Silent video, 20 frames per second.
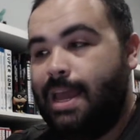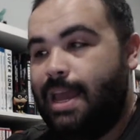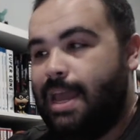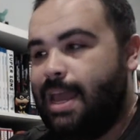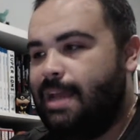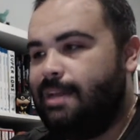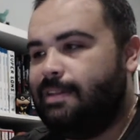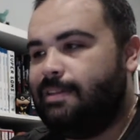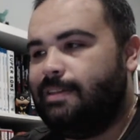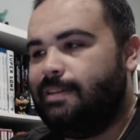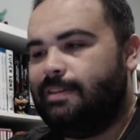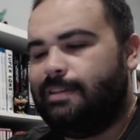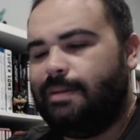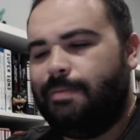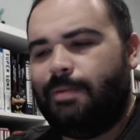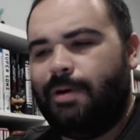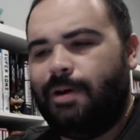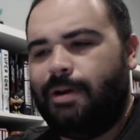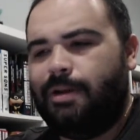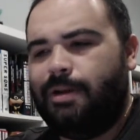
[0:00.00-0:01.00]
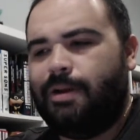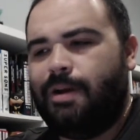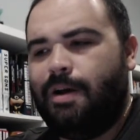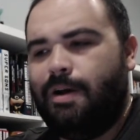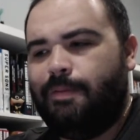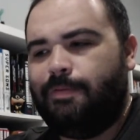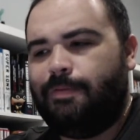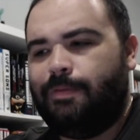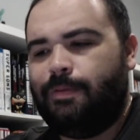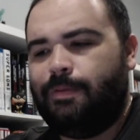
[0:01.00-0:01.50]
and since I bought it
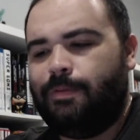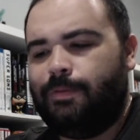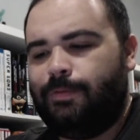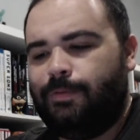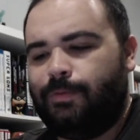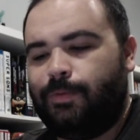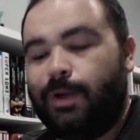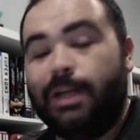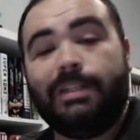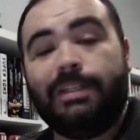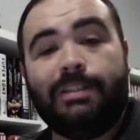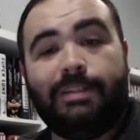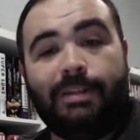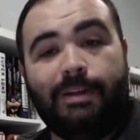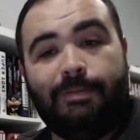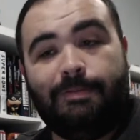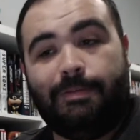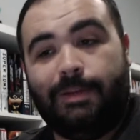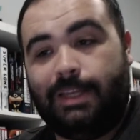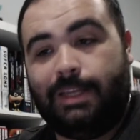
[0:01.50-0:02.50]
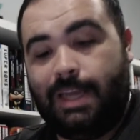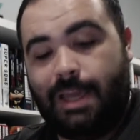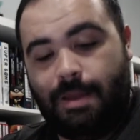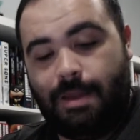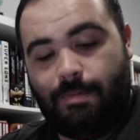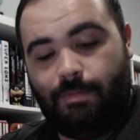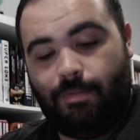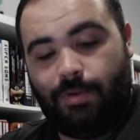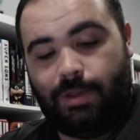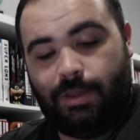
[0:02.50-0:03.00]
off of Right Stuff, it
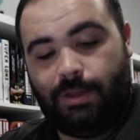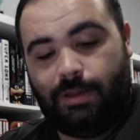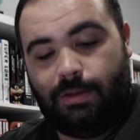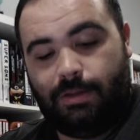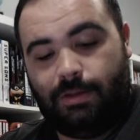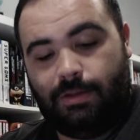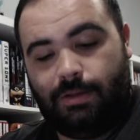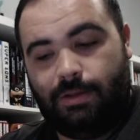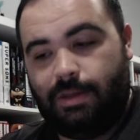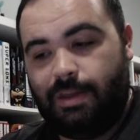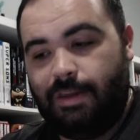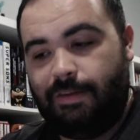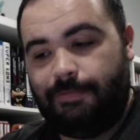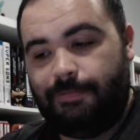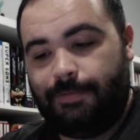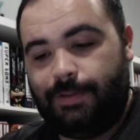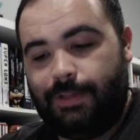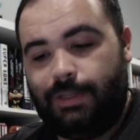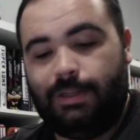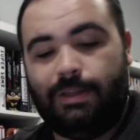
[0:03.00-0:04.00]
came with a gift